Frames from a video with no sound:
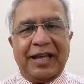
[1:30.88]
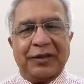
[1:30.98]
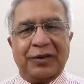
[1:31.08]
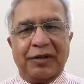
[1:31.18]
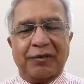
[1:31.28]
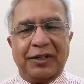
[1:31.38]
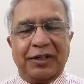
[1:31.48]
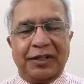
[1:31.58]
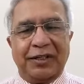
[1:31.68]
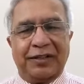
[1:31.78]
as when we
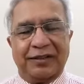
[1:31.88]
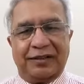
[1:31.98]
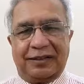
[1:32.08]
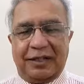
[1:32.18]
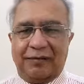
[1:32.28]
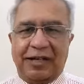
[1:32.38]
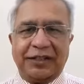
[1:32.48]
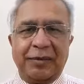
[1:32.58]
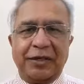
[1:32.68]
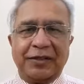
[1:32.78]
read Chinua
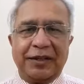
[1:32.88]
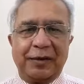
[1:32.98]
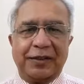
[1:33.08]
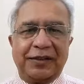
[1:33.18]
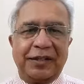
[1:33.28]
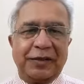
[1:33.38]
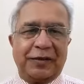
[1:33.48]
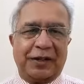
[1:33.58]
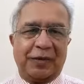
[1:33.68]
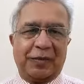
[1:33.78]
Achebe's novel Things
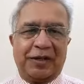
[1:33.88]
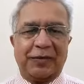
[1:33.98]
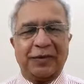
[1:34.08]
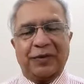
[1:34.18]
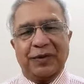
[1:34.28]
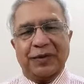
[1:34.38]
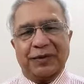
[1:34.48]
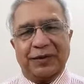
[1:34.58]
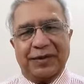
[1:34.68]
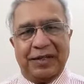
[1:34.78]
Fall Apart, we
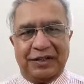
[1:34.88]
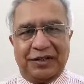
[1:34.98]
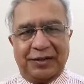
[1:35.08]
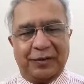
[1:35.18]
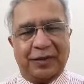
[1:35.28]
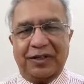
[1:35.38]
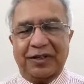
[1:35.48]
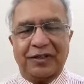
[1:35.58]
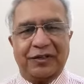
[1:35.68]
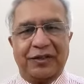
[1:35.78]
focus on culture, what
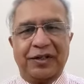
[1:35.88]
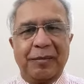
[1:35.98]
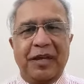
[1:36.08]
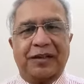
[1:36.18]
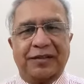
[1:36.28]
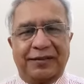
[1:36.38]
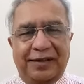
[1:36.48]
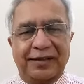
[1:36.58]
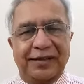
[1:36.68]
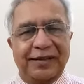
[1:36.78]
cultural debate is
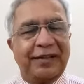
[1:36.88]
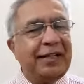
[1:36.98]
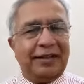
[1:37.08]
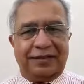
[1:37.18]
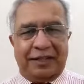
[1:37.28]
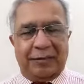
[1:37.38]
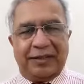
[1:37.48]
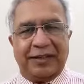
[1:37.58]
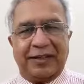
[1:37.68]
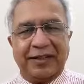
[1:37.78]
done there. Same
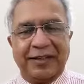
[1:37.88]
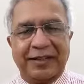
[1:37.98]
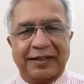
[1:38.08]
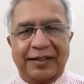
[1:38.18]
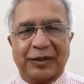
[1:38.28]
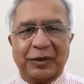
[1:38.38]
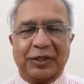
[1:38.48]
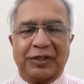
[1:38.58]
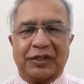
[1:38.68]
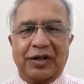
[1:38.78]
is the case here, that you
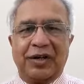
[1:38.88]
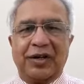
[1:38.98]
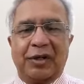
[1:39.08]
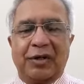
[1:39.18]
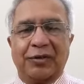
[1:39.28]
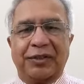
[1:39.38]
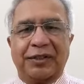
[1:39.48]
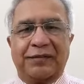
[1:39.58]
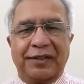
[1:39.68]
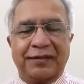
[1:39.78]
can talk about
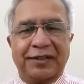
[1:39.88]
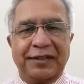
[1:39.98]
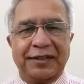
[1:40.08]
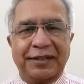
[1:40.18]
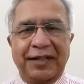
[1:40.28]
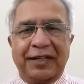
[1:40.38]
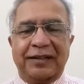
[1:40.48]
the dresses,